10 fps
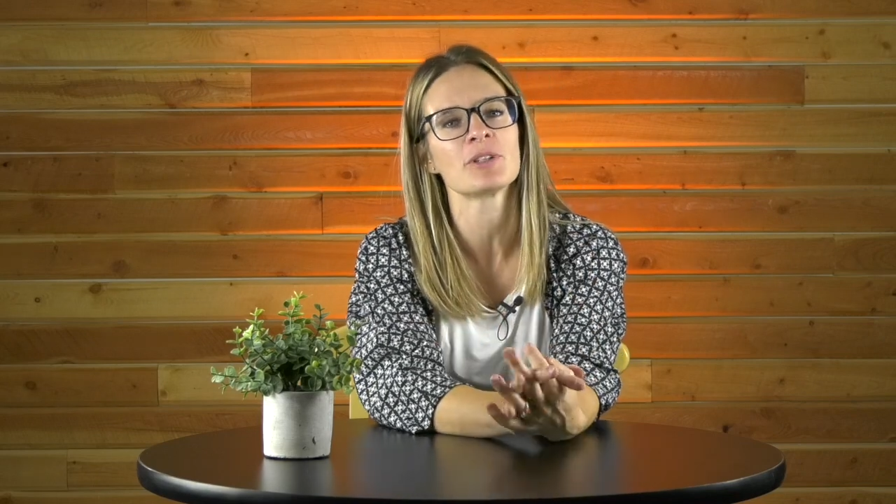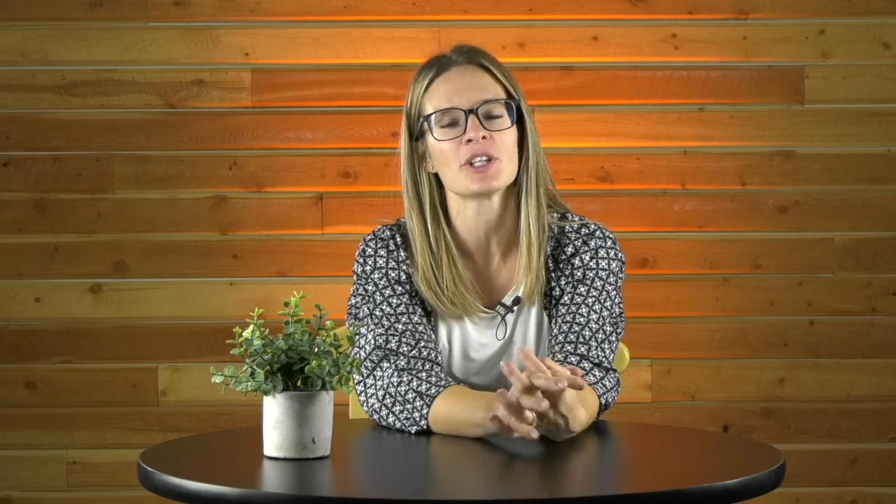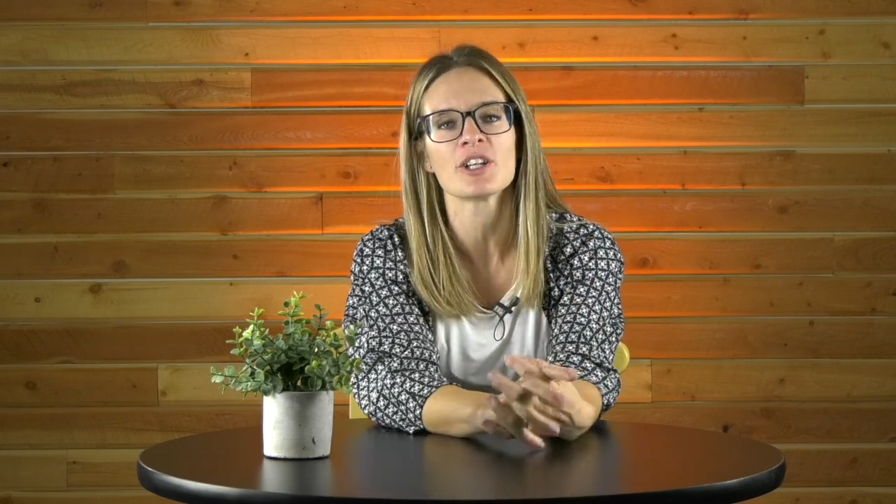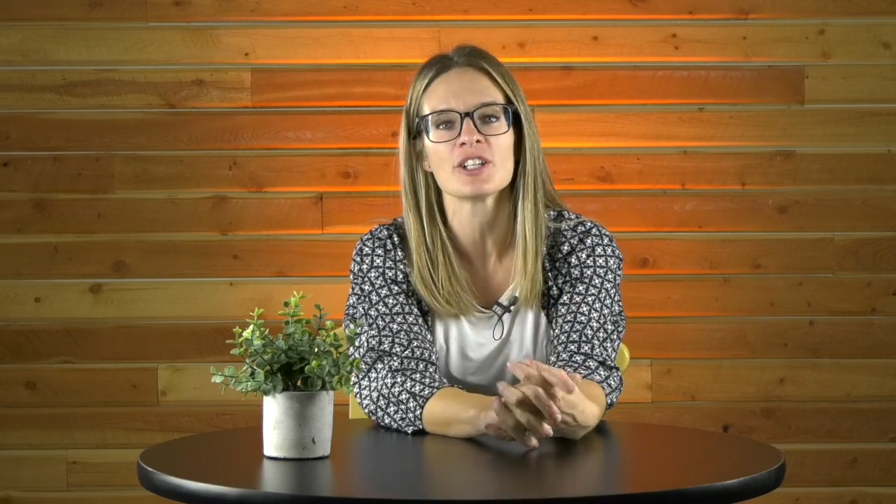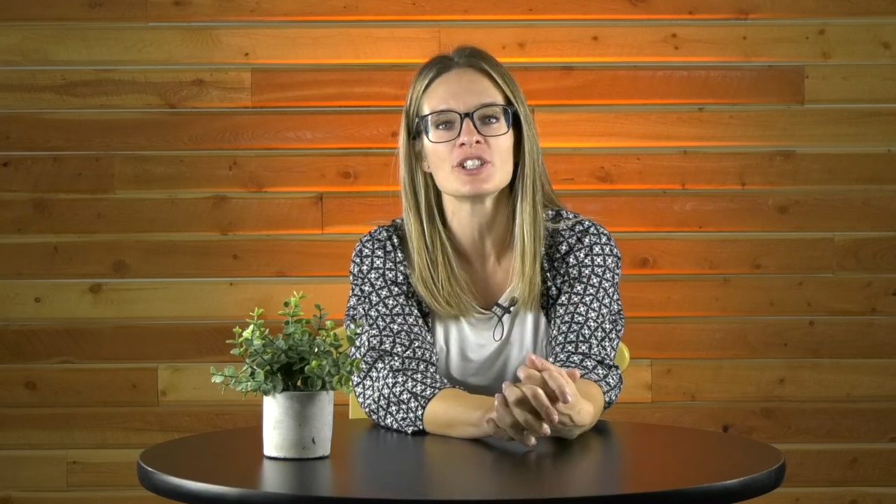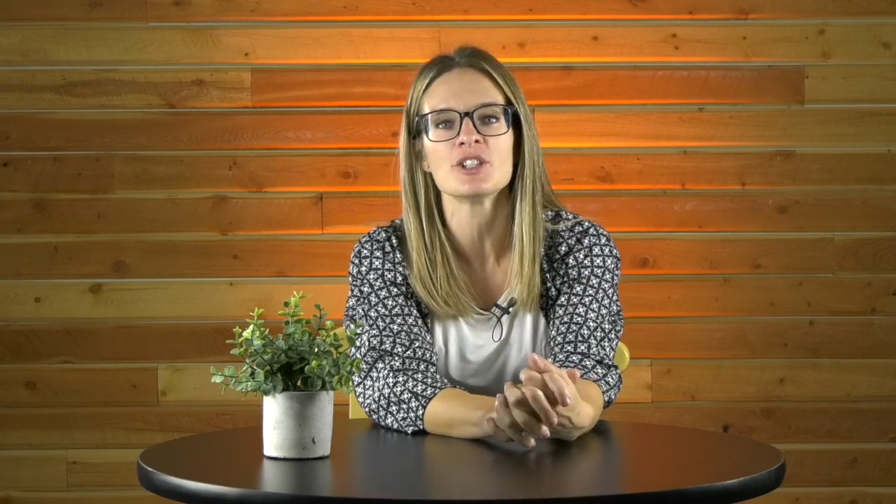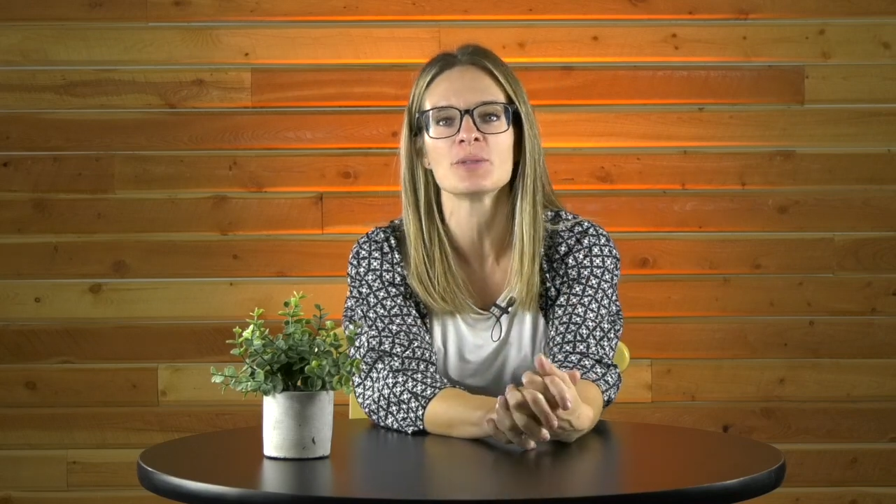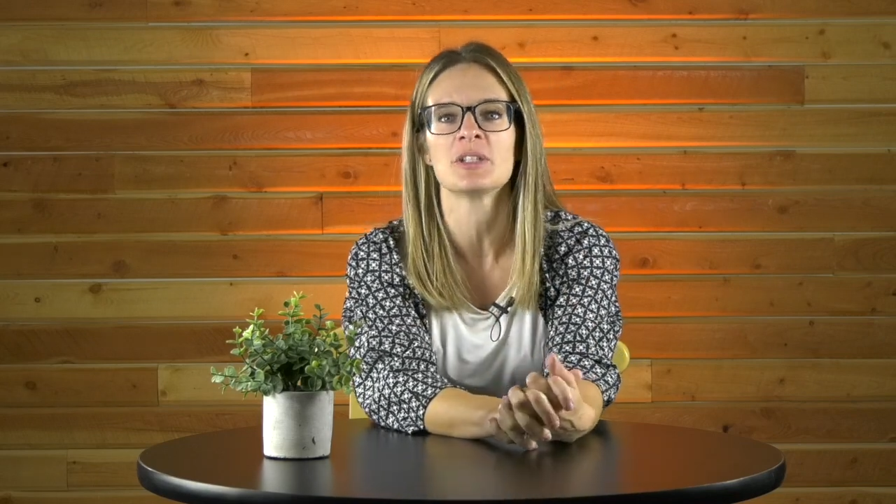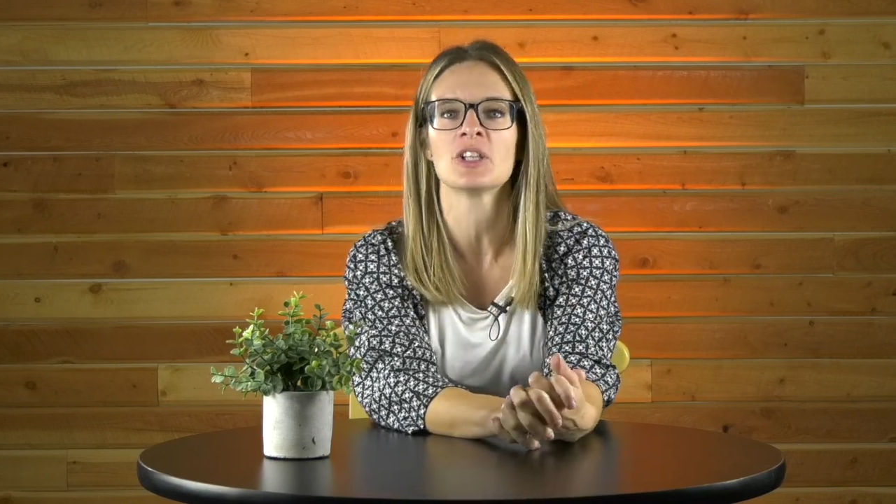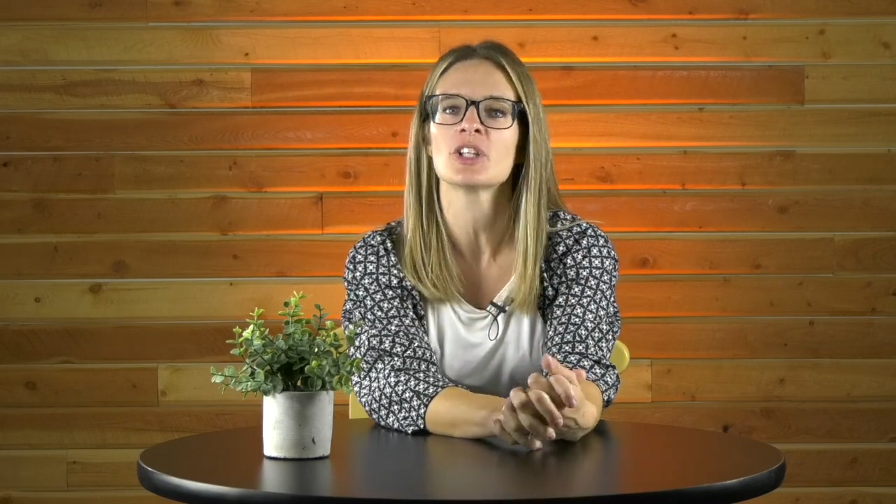we encourage you to
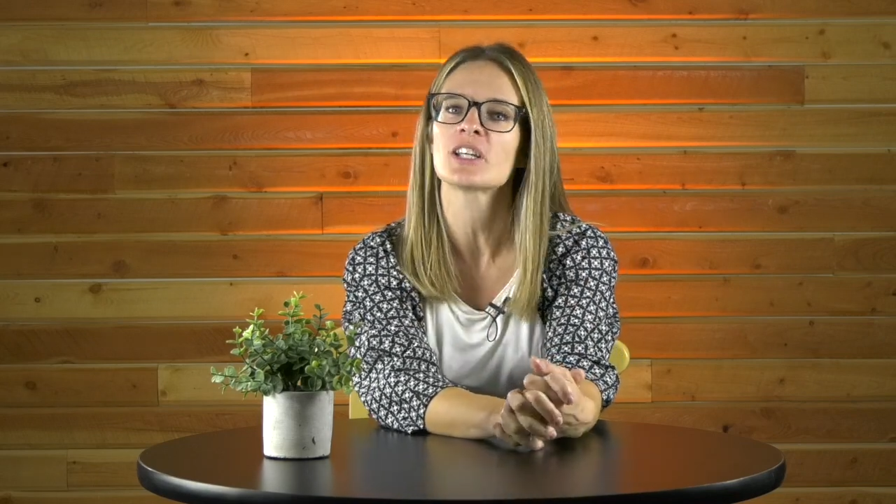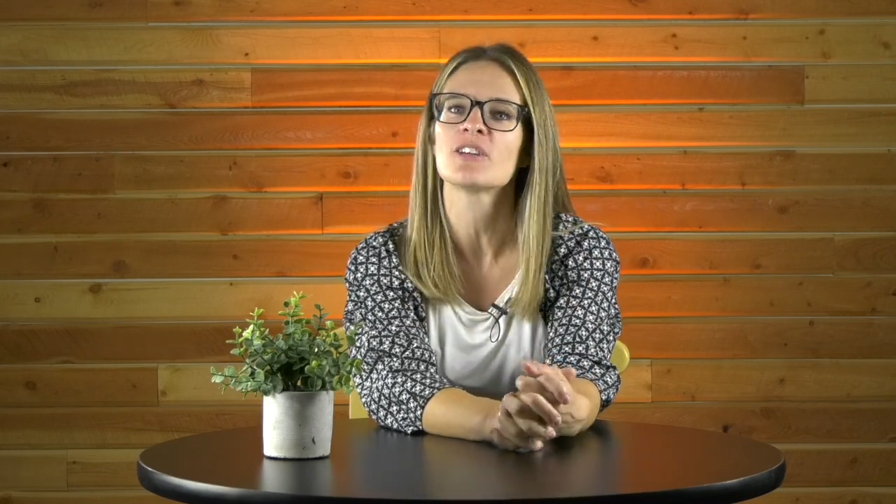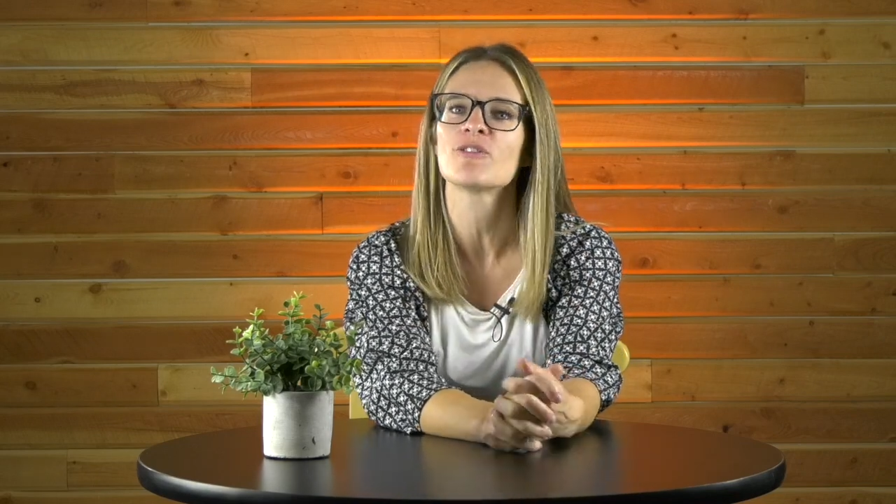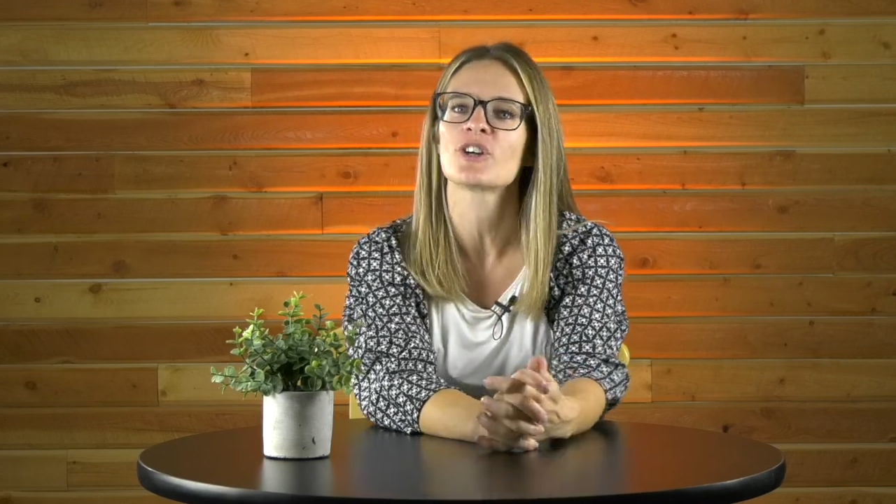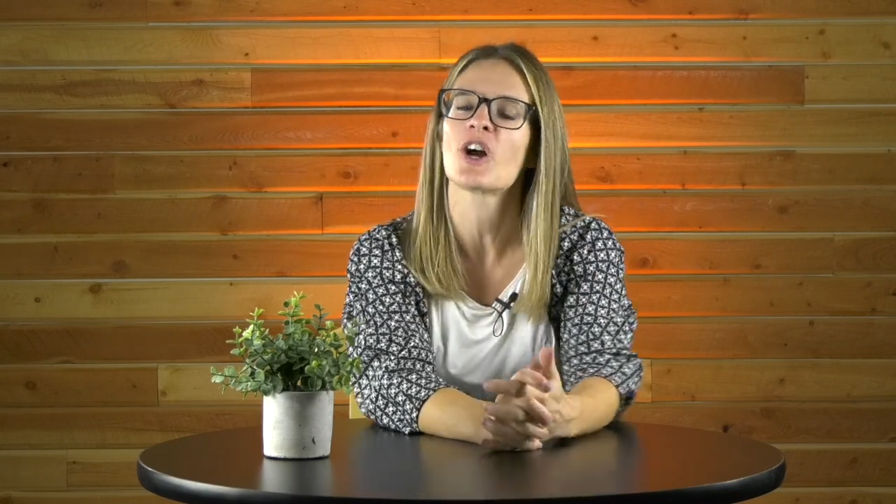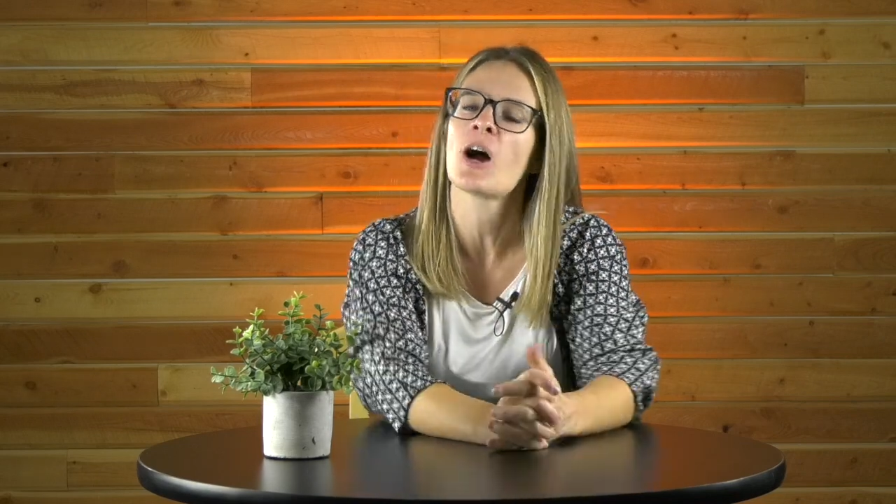be looking for